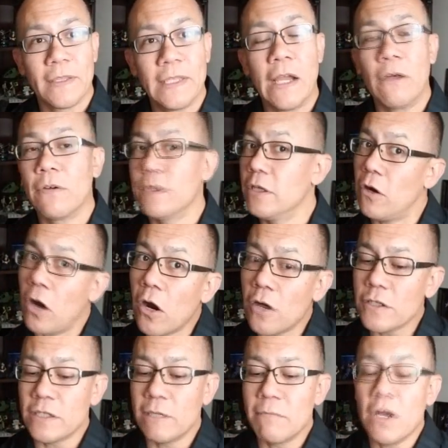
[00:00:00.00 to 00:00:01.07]
Now, there
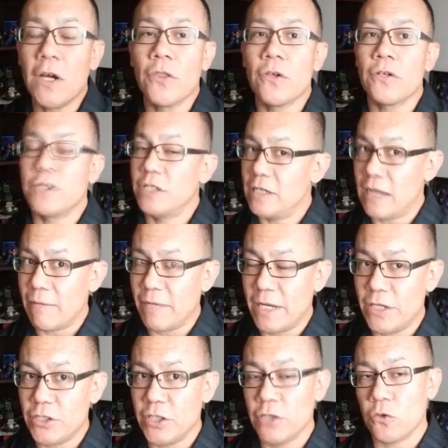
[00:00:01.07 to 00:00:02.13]
are some other
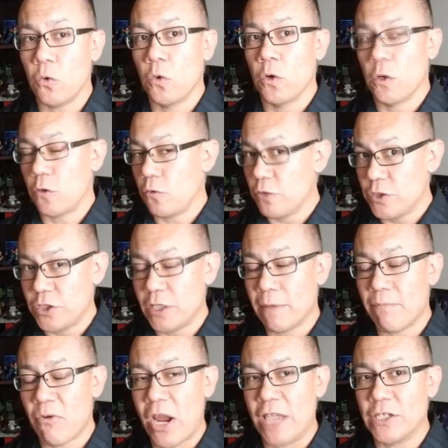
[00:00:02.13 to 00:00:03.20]
denominations or Christian
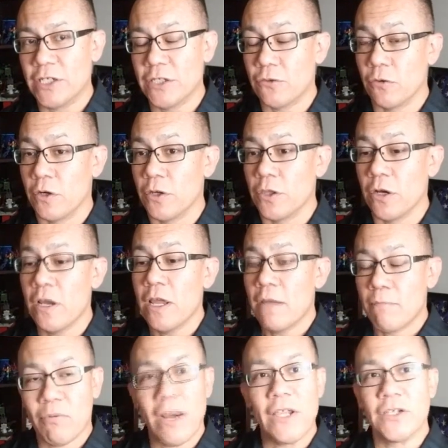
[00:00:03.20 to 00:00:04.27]
branches or other
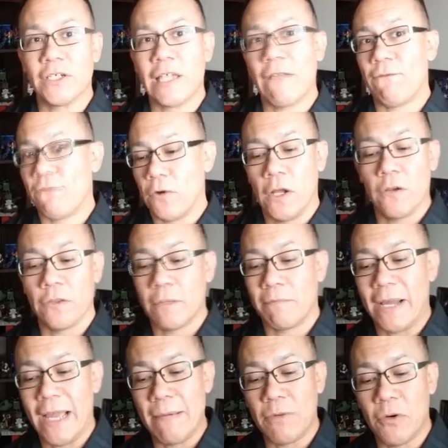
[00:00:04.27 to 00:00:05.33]
branches that follow the
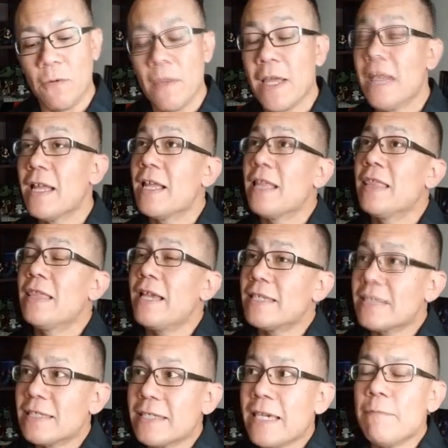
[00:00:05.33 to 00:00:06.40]
Bible
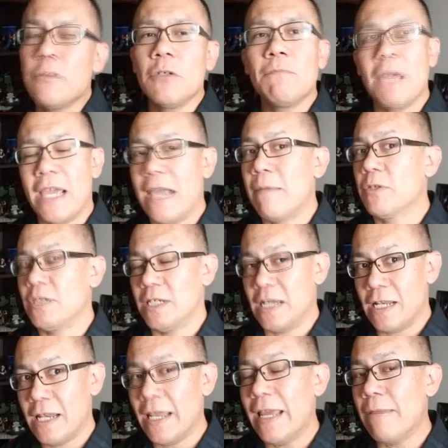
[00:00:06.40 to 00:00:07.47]
that seem to be able to
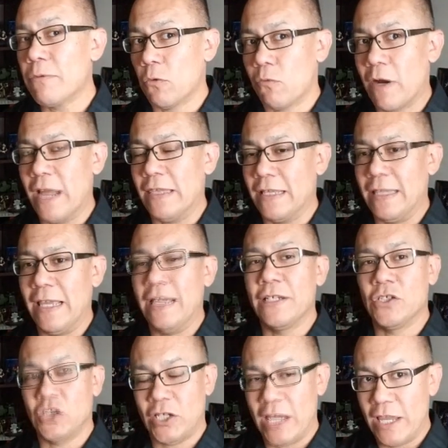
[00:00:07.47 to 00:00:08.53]
claim the right that they
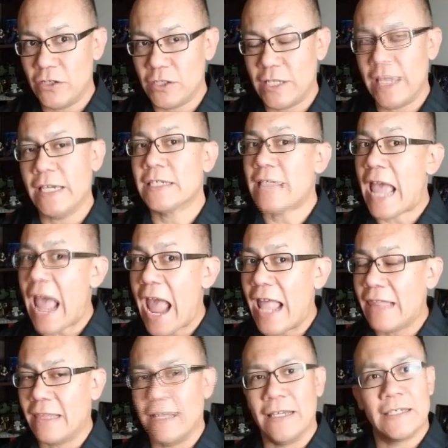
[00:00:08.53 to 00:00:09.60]
can change things,
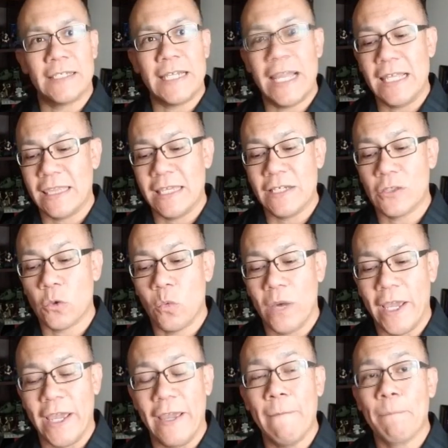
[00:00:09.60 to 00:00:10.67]
add things, take things
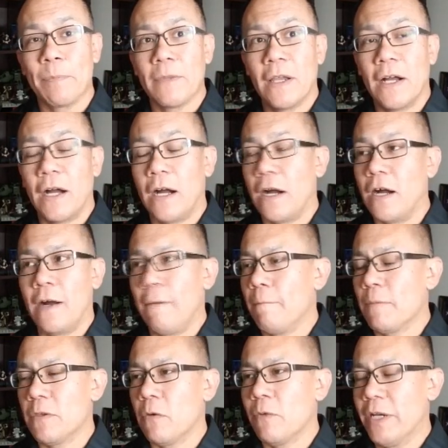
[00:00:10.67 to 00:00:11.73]
away
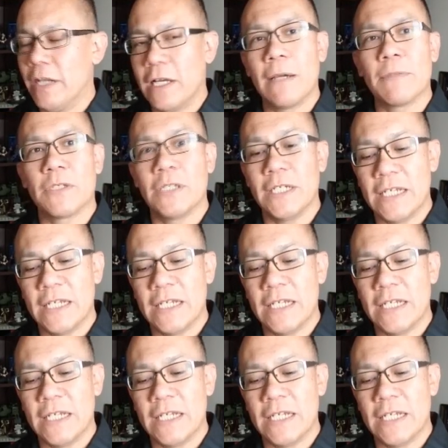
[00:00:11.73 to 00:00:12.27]
when it comes to